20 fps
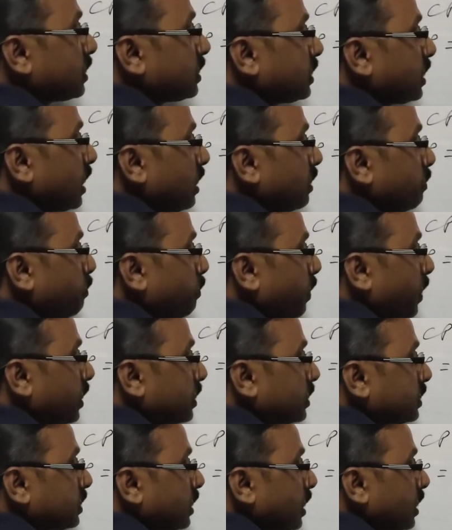
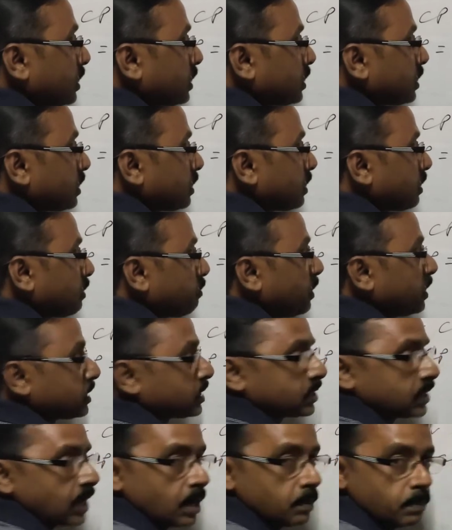10%
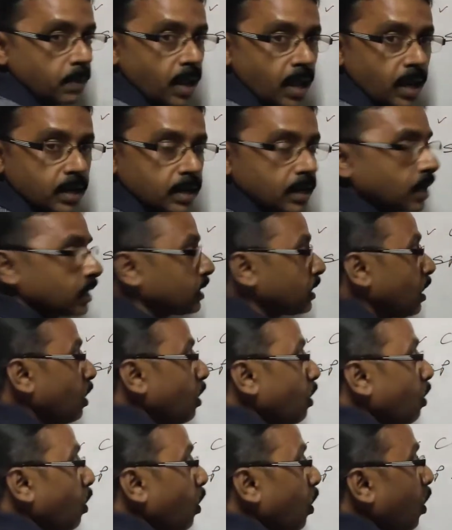means 10 by 100
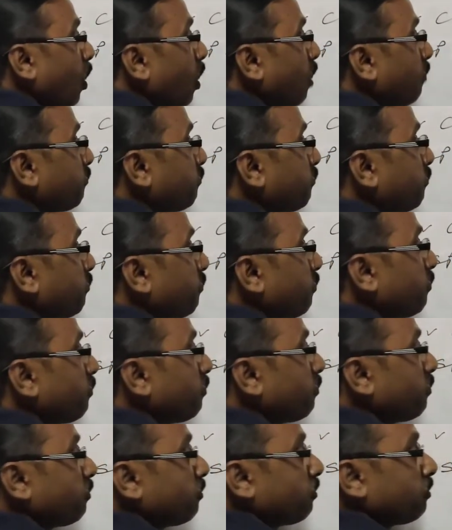of
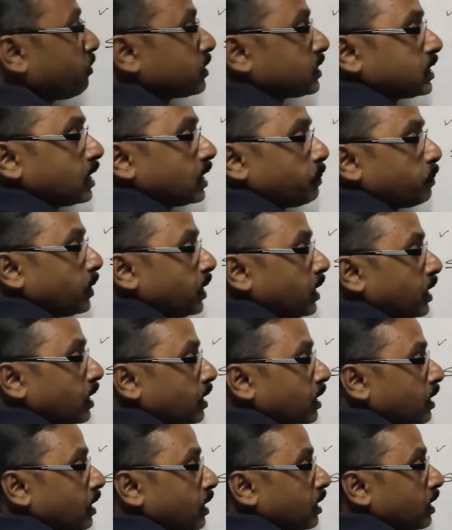CP.
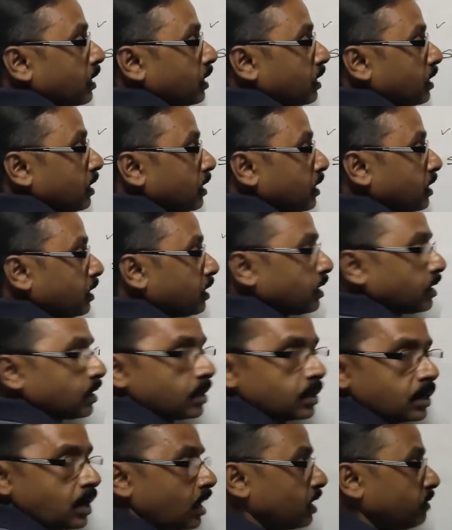
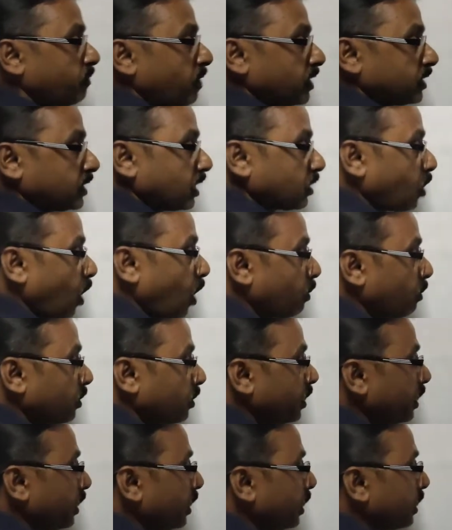Now if I take
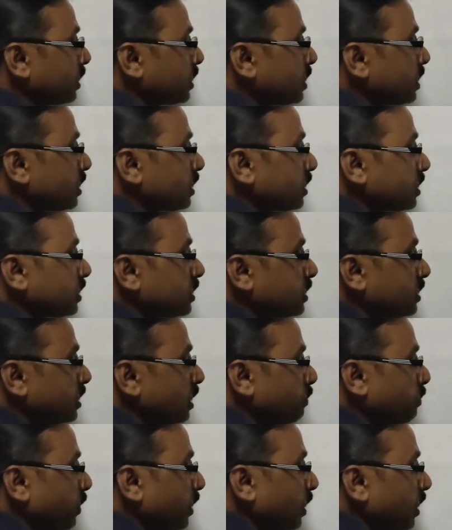common here
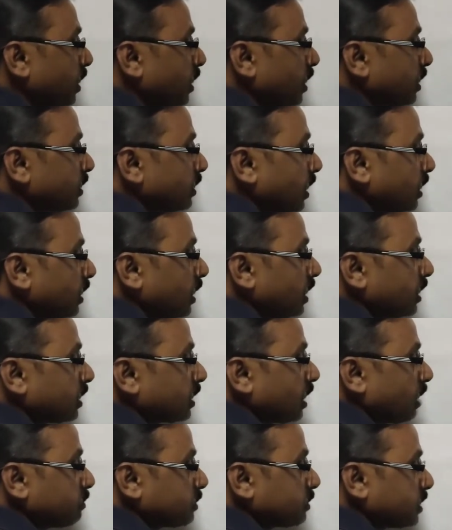CP, then it
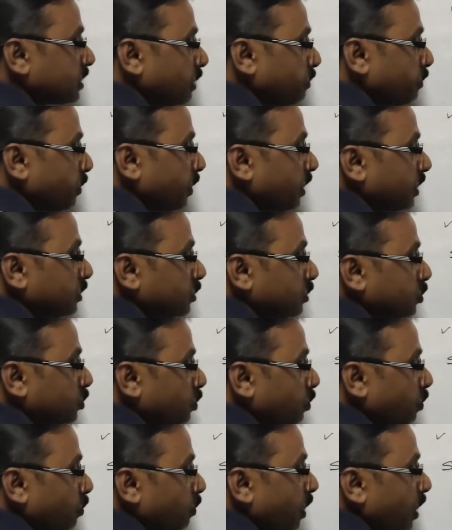comes CP
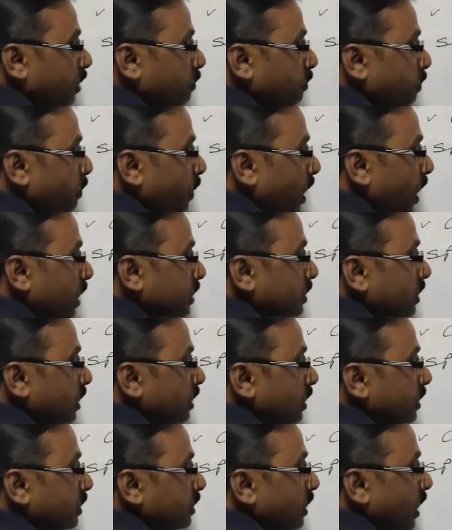into 1 plus
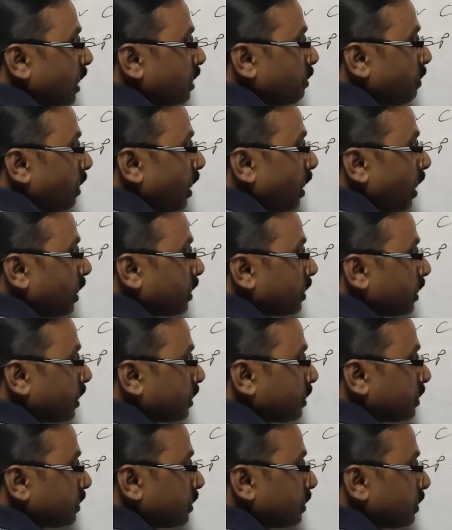10 by
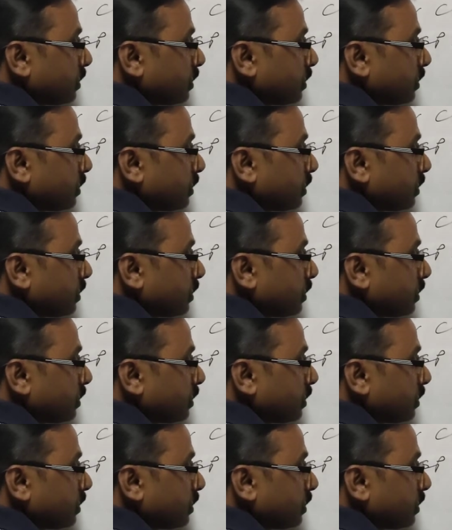100.